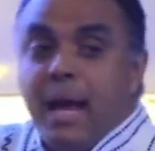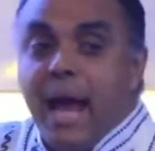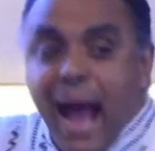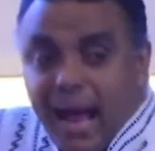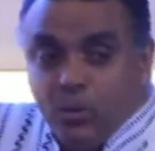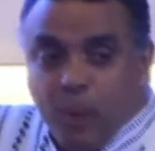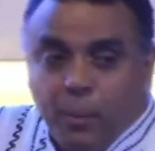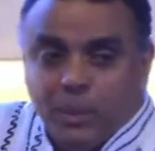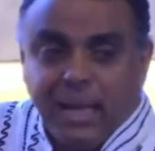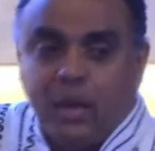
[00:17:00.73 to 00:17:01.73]
hard work,
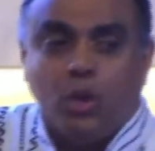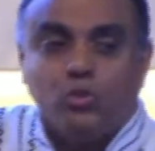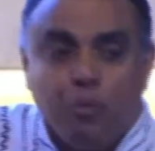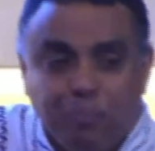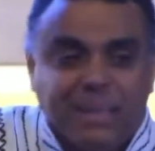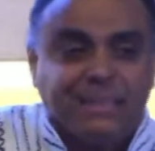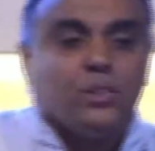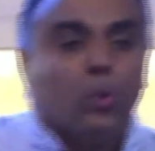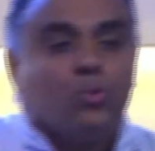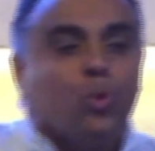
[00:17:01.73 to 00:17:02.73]
because a lot of pastors
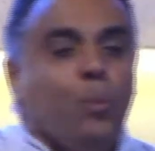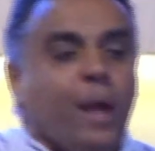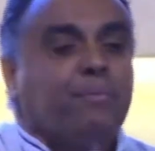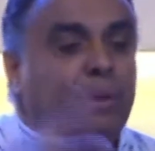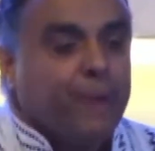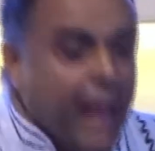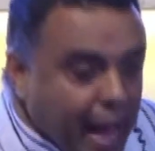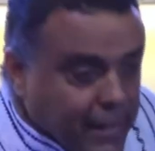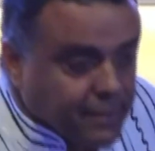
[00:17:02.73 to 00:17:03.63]
also work very hard.